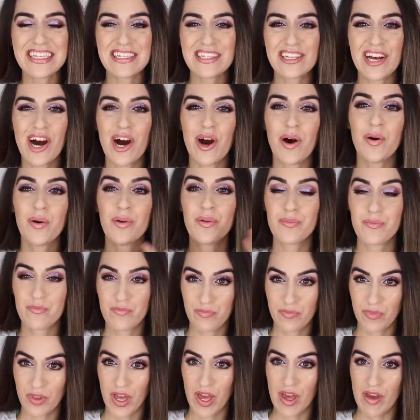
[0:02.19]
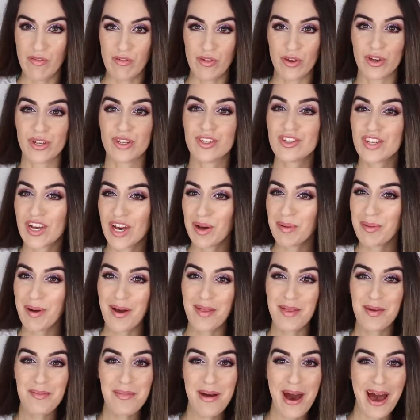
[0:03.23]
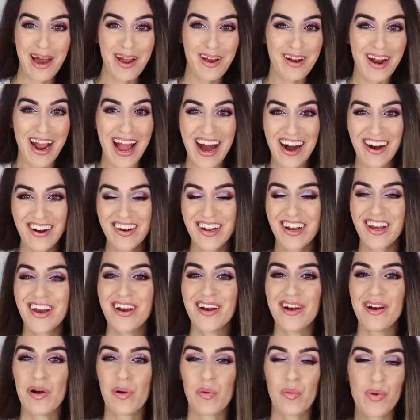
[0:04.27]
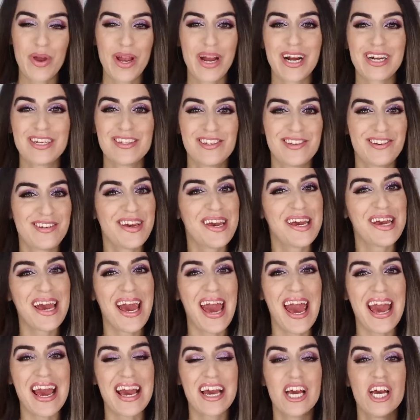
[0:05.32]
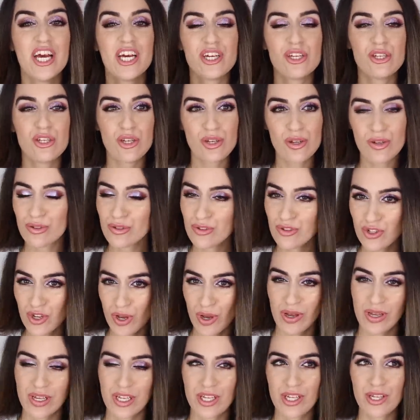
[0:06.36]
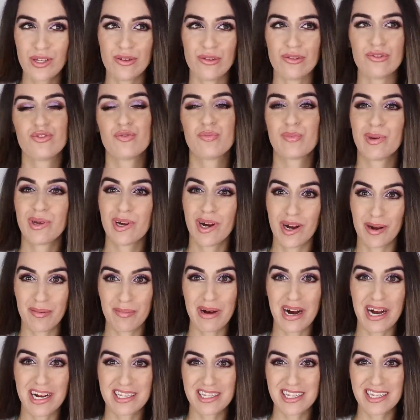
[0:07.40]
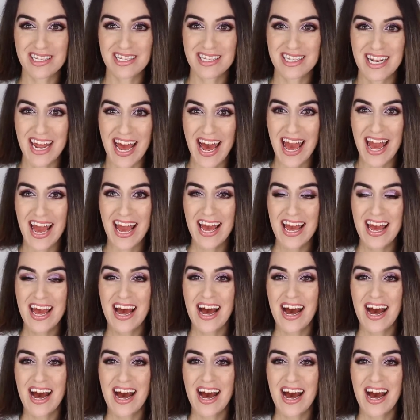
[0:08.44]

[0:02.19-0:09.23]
So, if you couldn't tell by the background, we are doing a huge PR unboxing today.